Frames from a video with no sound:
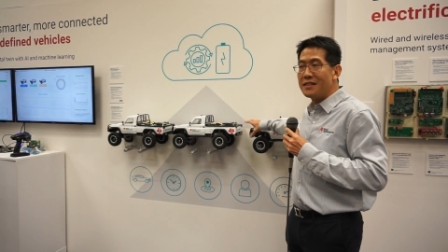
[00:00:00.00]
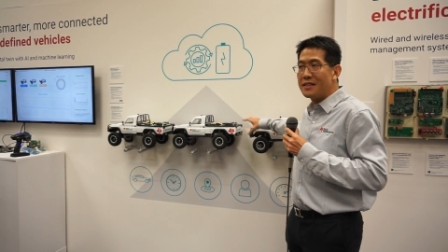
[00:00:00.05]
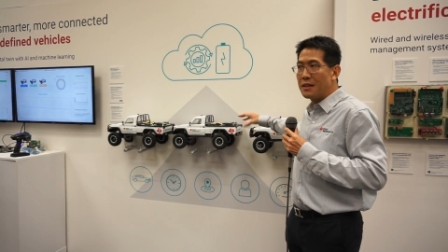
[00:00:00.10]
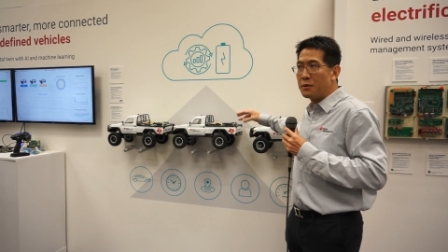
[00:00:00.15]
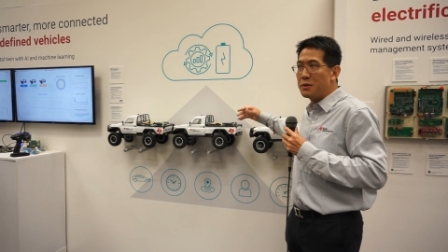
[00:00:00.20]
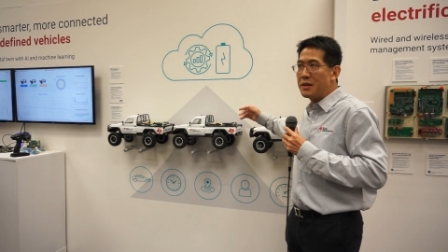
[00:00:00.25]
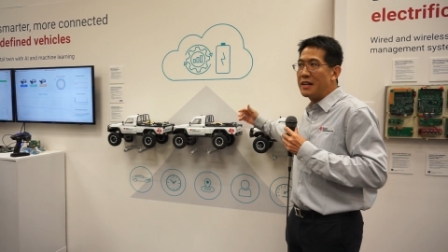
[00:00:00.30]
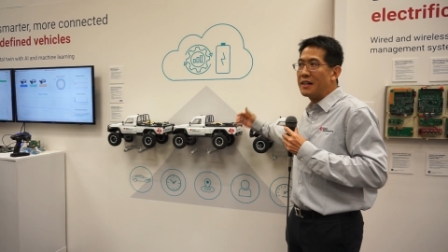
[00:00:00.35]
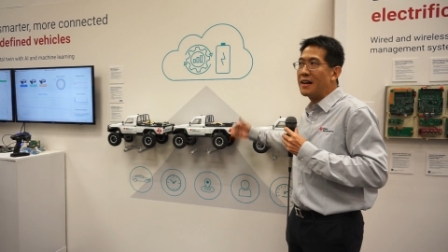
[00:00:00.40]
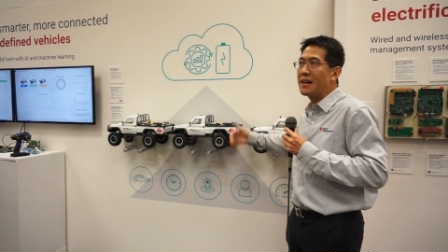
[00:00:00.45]
so
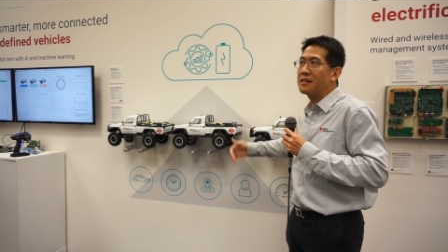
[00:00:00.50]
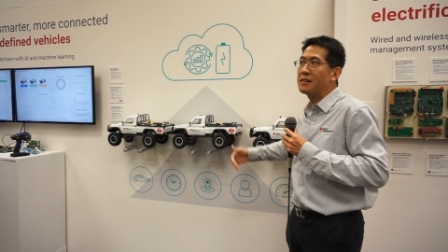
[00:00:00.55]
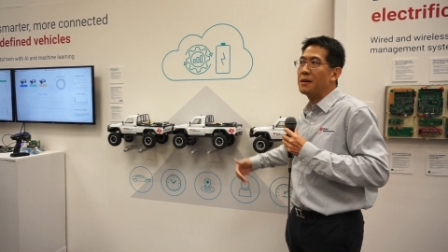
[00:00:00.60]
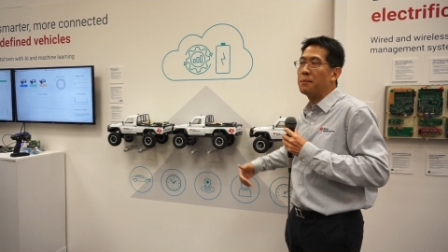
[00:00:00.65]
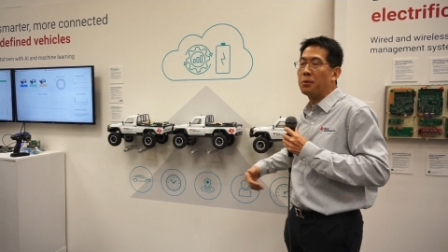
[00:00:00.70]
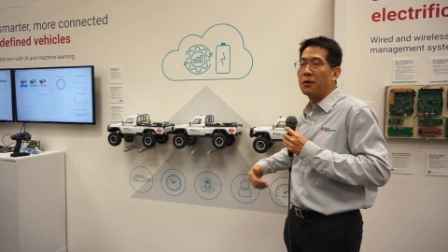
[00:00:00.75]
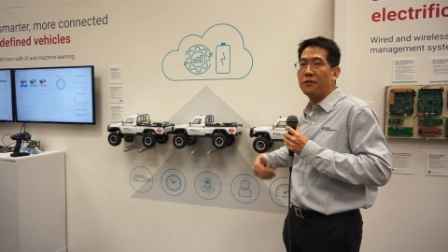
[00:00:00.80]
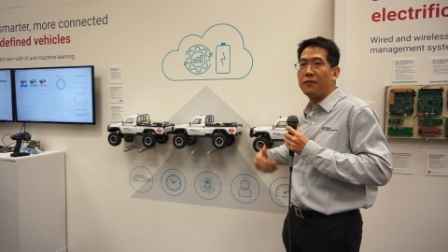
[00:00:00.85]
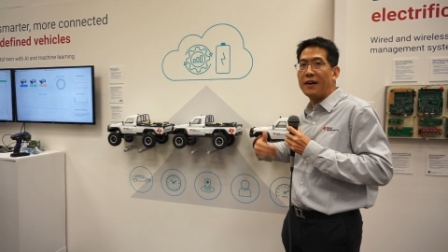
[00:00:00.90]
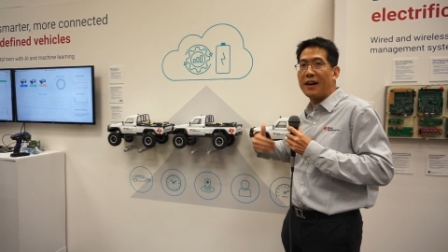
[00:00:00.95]
that we can
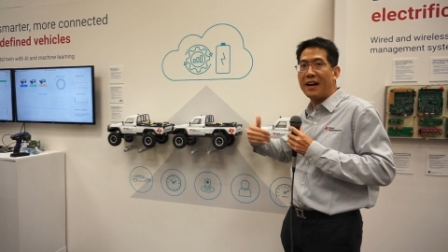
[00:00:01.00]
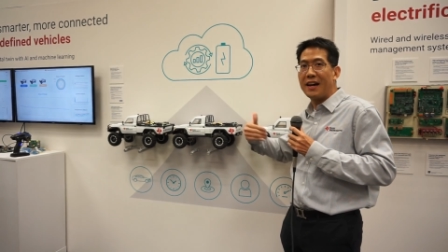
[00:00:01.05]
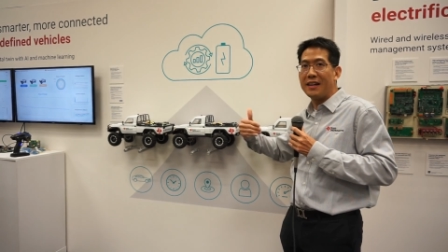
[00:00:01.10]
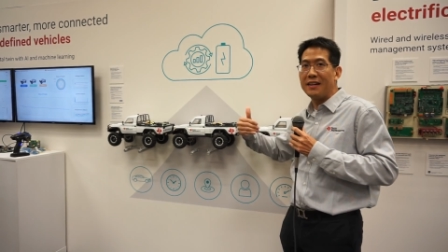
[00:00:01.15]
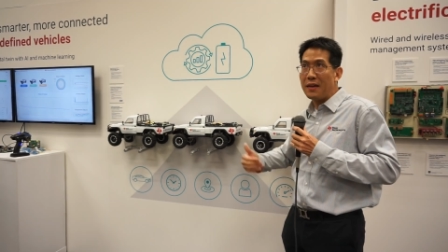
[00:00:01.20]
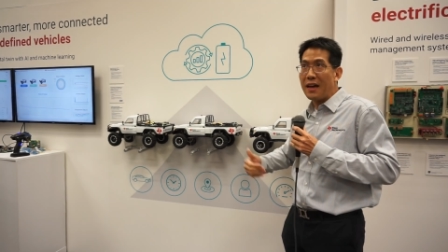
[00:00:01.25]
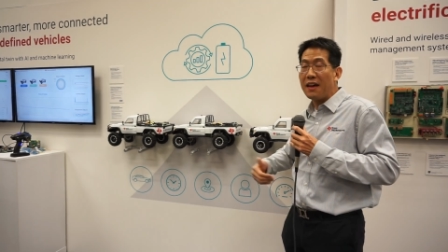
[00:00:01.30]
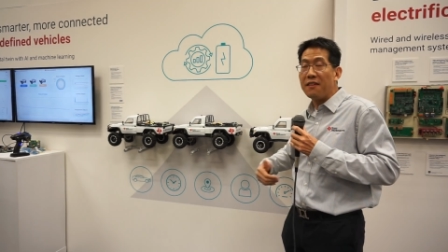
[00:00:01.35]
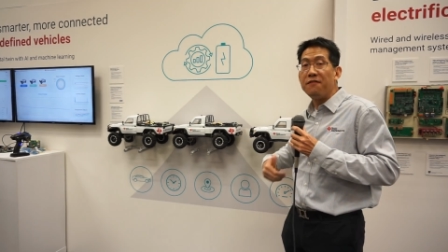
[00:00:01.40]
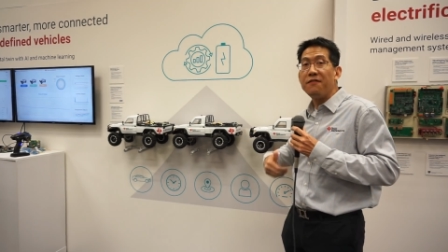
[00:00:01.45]
actually
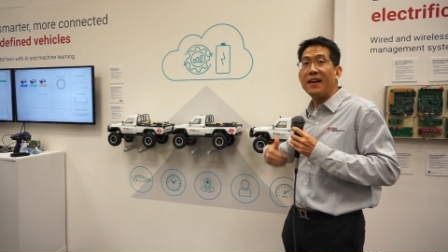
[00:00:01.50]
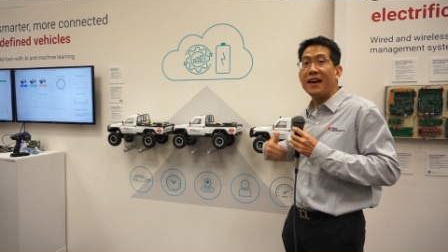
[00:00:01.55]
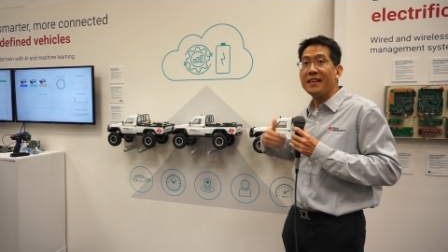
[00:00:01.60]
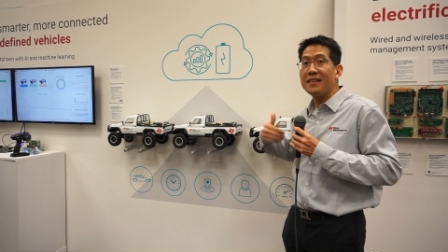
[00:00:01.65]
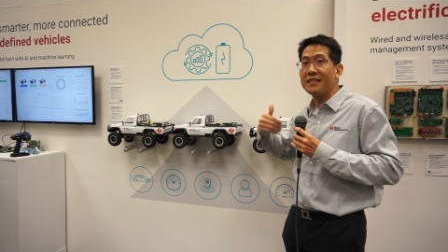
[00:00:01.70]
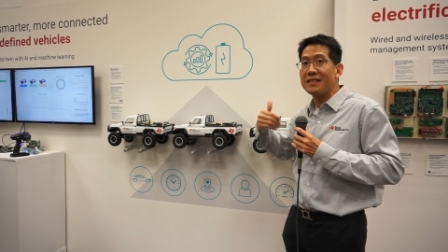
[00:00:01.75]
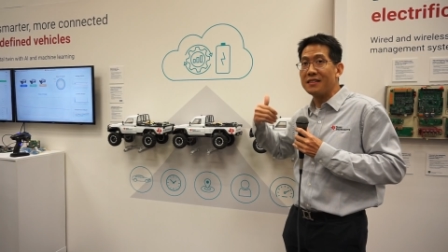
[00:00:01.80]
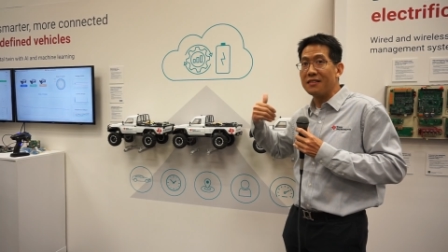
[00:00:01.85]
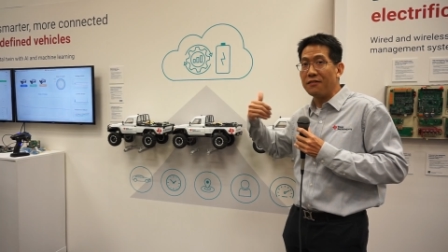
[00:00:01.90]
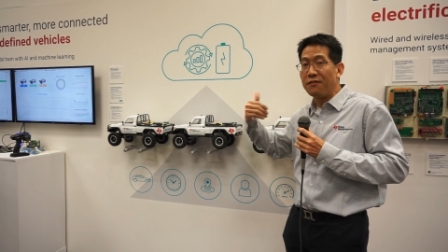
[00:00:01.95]
provide
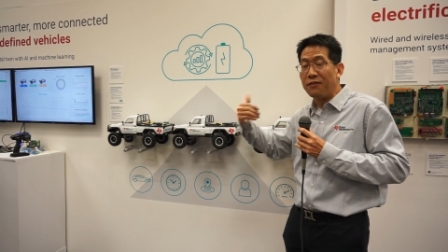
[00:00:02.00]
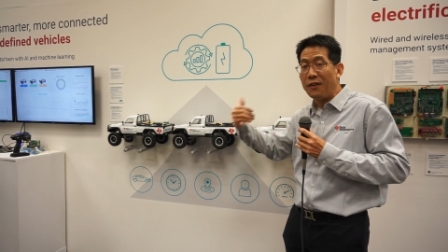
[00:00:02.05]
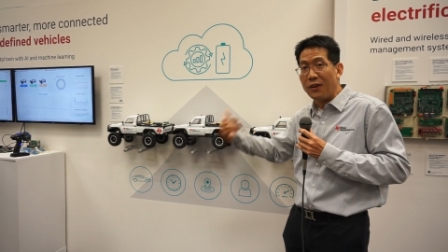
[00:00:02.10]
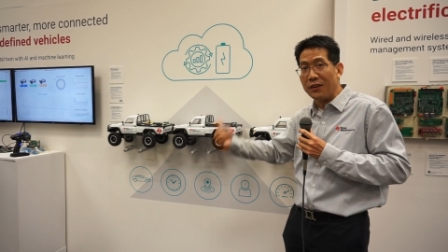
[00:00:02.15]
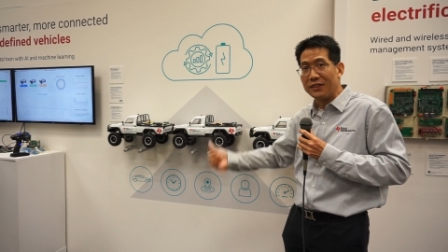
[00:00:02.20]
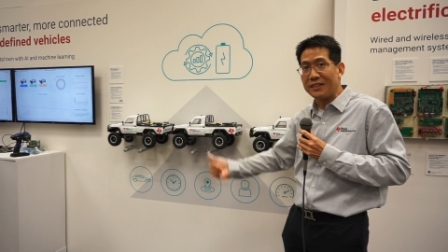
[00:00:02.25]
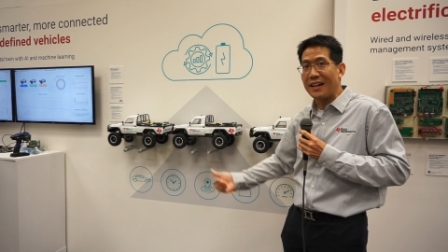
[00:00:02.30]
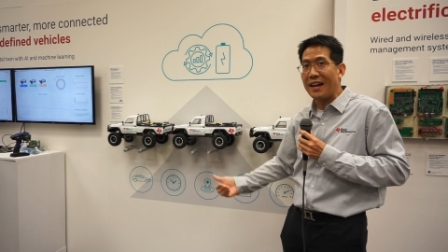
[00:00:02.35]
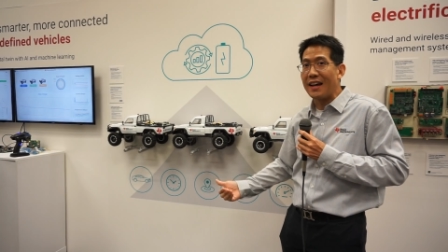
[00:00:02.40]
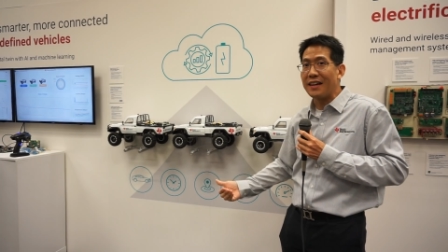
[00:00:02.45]
advanced
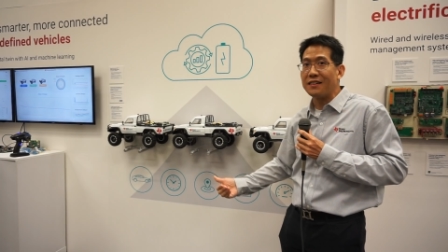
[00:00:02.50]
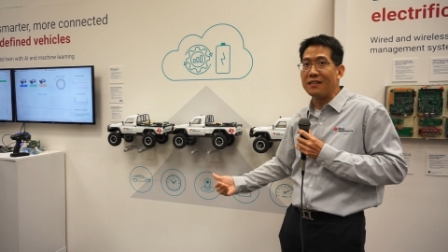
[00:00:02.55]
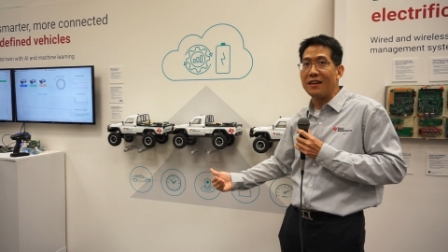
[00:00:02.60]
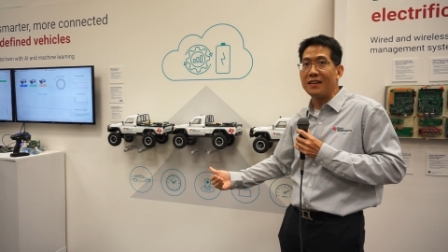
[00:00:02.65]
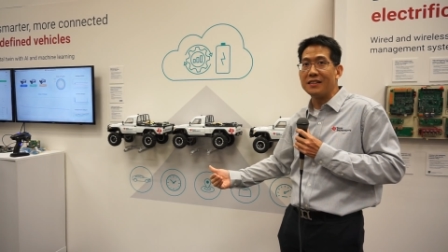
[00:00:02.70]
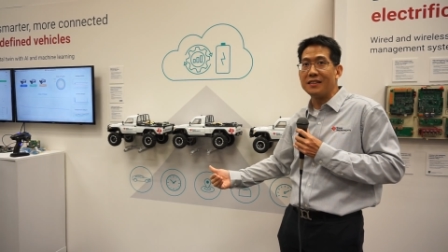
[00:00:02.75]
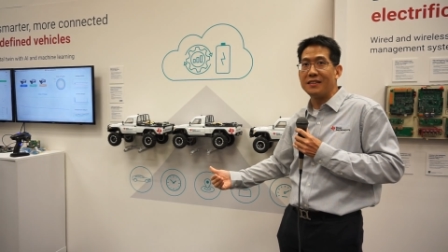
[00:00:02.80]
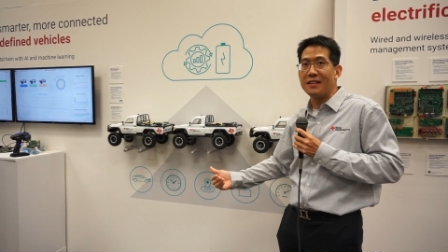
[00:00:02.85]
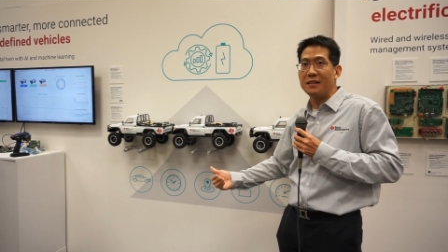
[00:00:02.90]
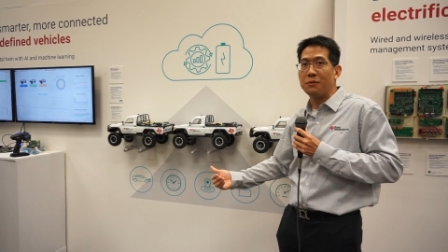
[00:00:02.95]
fault
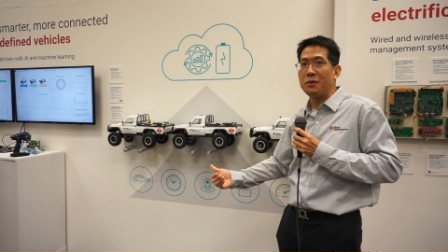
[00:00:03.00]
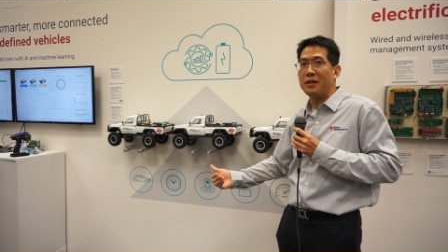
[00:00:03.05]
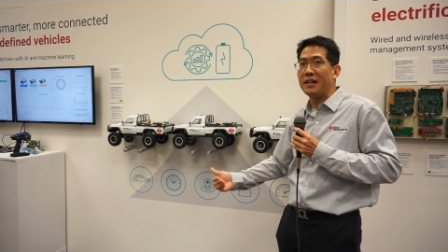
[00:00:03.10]
diagnostics.